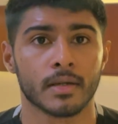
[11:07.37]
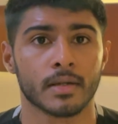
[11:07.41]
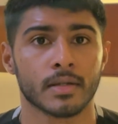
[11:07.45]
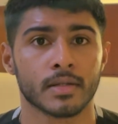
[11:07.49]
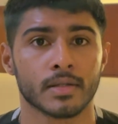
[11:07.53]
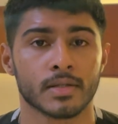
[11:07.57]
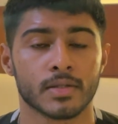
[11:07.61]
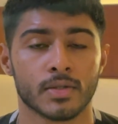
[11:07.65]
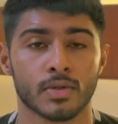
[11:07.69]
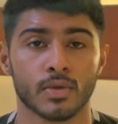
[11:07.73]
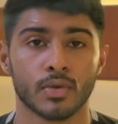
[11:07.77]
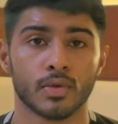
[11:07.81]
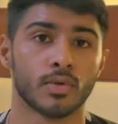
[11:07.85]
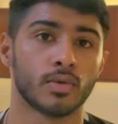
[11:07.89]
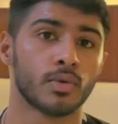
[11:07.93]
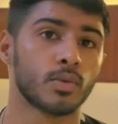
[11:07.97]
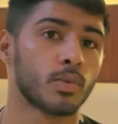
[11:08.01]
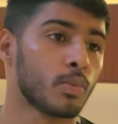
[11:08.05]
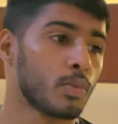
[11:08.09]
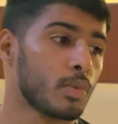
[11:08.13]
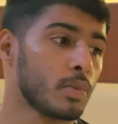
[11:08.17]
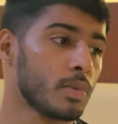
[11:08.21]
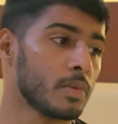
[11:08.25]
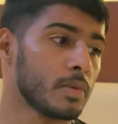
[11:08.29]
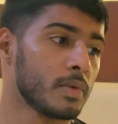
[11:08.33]
So
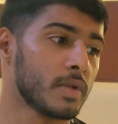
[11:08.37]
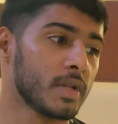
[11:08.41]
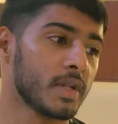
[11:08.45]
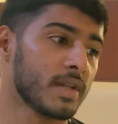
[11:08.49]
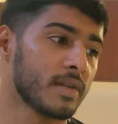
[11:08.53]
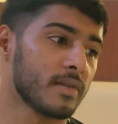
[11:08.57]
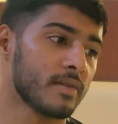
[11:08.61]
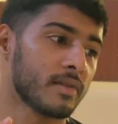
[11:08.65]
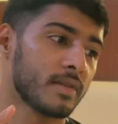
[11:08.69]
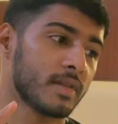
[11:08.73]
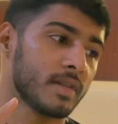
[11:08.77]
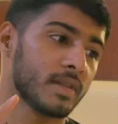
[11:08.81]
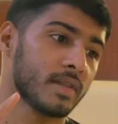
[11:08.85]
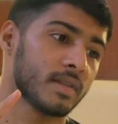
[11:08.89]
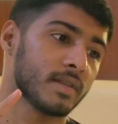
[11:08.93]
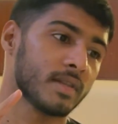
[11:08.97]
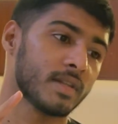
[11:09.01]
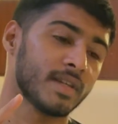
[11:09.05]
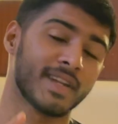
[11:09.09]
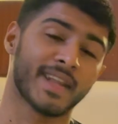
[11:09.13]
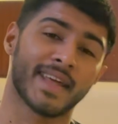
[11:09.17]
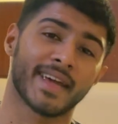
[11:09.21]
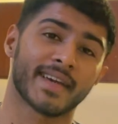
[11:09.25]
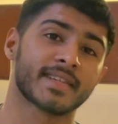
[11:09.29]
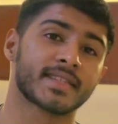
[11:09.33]
the
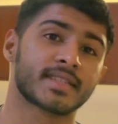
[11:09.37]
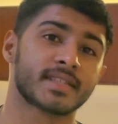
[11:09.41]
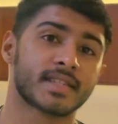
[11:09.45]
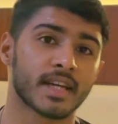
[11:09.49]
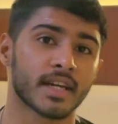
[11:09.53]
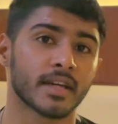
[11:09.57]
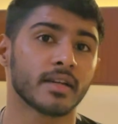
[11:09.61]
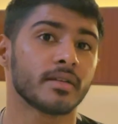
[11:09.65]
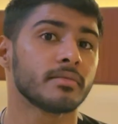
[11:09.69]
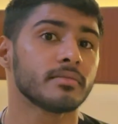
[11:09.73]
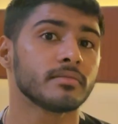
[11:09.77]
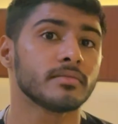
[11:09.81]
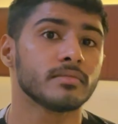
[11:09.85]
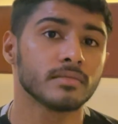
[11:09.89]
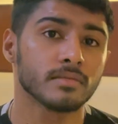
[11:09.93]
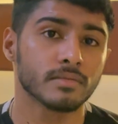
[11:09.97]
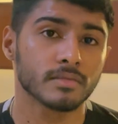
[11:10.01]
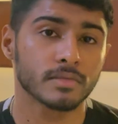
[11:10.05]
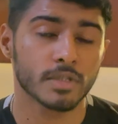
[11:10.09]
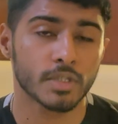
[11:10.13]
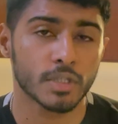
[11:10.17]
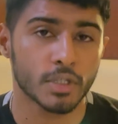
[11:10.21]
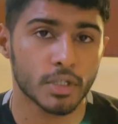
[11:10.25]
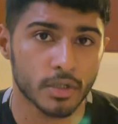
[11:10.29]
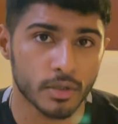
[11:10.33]
next time
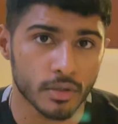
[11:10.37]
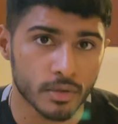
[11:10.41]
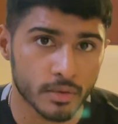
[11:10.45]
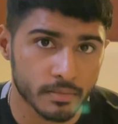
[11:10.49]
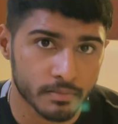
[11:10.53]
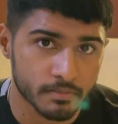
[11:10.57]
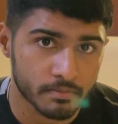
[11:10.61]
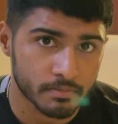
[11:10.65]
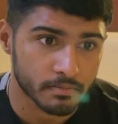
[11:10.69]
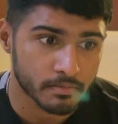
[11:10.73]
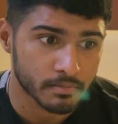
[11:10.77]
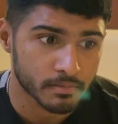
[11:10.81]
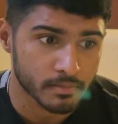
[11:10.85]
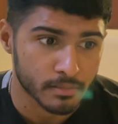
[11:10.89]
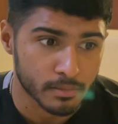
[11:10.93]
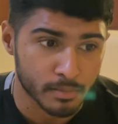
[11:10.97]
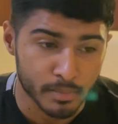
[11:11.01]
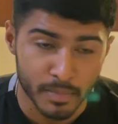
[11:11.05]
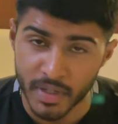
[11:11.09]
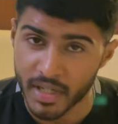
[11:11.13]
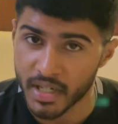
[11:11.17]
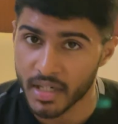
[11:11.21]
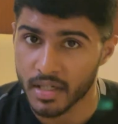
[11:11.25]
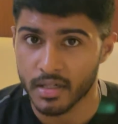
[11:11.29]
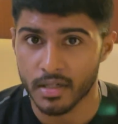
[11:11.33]
you
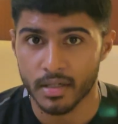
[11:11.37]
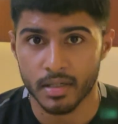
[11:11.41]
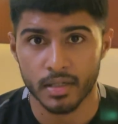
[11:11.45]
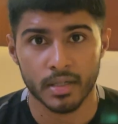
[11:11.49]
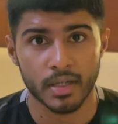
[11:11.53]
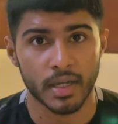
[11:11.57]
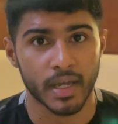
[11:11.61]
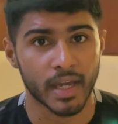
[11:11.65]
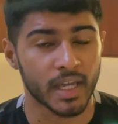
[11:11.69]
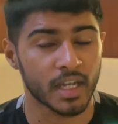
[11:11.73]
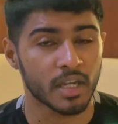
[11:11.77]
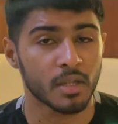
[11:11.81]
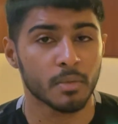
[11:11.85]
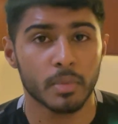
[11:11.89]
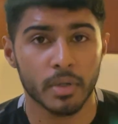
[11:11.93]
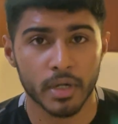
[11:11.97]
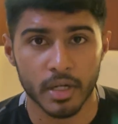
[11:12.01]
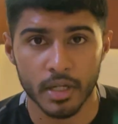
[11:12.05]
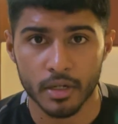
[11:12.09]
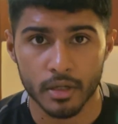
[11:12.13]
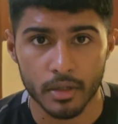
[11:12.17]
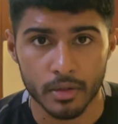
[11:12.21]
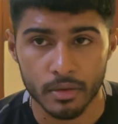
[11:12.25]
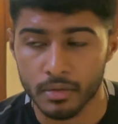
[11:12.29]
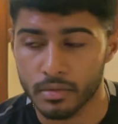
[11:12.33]
meet
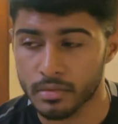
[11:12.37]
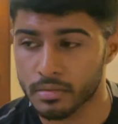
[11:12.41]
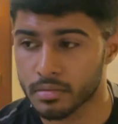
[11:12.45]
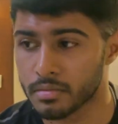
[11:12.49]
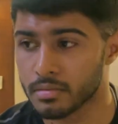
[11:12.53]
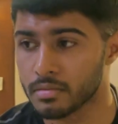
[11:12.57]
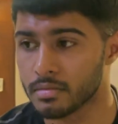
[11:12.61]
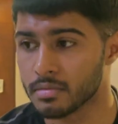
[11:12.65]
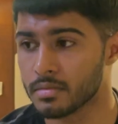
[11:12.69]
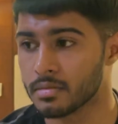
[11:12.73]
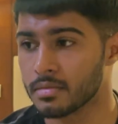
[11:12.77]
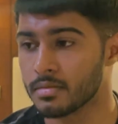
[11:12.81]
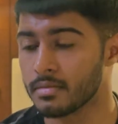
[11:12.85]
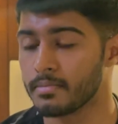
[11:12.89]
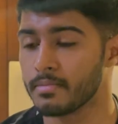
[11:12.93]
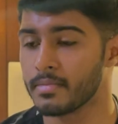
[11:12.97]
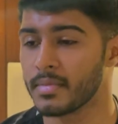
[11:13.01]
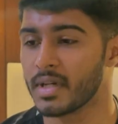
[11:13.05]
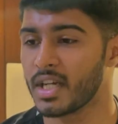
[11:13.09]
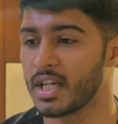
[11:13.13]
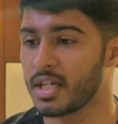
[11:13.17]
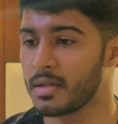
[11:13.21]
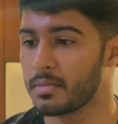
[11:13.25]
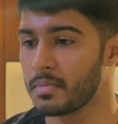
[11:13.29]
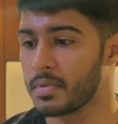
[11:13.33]
anybody new,
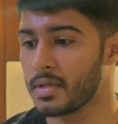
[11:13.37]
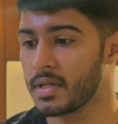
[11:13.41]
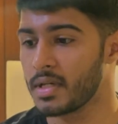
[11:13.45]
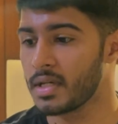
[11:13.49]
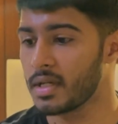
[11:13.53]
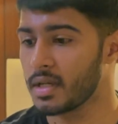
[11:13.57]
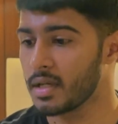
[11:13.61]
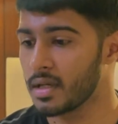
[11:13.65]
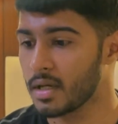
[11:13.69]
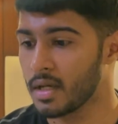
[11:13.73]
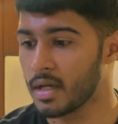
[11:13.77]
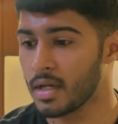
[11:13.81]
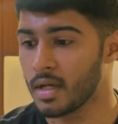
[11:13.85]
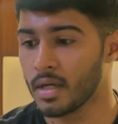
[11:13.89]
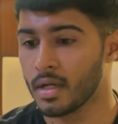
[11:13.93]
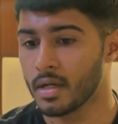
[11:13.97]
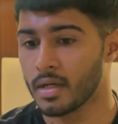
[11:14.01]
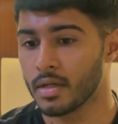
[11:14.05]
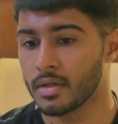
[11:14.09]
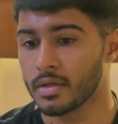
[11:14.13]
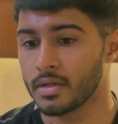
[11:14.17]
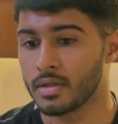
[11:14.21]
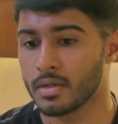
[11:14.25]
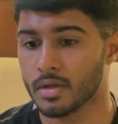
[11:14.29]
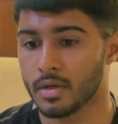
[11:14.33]
may it be
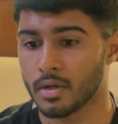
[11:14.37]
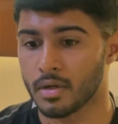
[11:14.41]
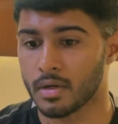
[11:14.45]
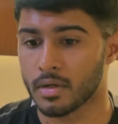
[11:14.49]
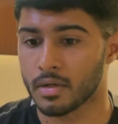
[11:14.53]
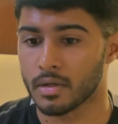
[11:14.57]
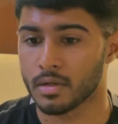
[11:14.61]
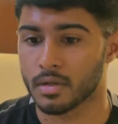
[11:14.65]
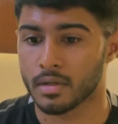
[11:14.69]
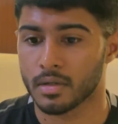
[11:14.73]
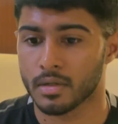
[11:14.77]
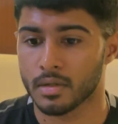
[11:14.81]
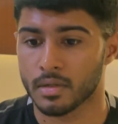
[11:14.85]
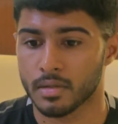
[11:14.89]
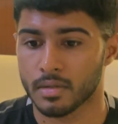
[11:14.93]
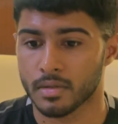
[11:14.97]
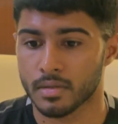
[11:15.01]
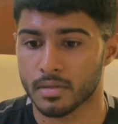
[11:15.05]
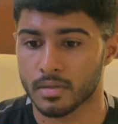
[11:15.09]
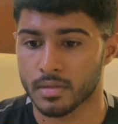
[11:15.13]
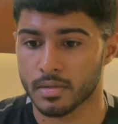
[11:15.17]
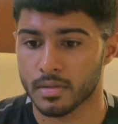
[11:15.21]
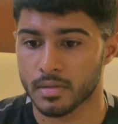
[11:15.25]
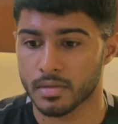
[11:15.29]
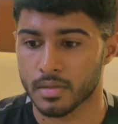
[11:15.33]
your
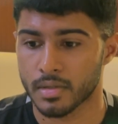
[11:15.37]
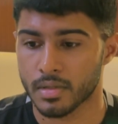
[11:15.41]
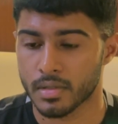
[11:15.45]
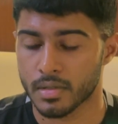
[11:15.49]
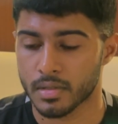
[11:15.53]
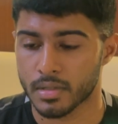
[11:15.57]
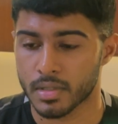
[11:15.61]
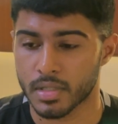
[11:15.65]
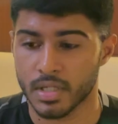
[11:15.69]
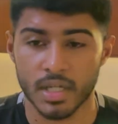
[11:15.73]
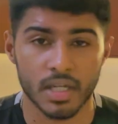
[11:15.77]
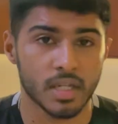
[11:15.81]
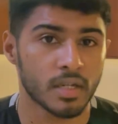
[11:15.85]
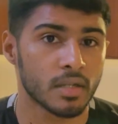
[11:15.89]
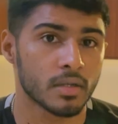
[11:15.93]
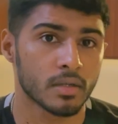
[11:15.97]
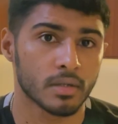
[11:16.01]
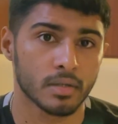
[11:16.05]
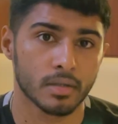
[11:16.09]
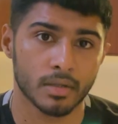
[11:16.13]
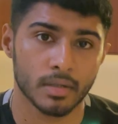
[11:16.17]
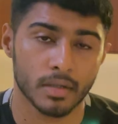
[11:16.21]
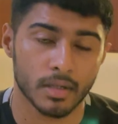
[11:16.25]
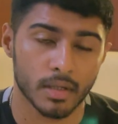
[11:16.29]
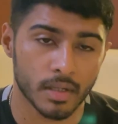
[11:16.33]

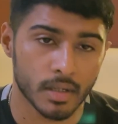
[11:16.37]
senior,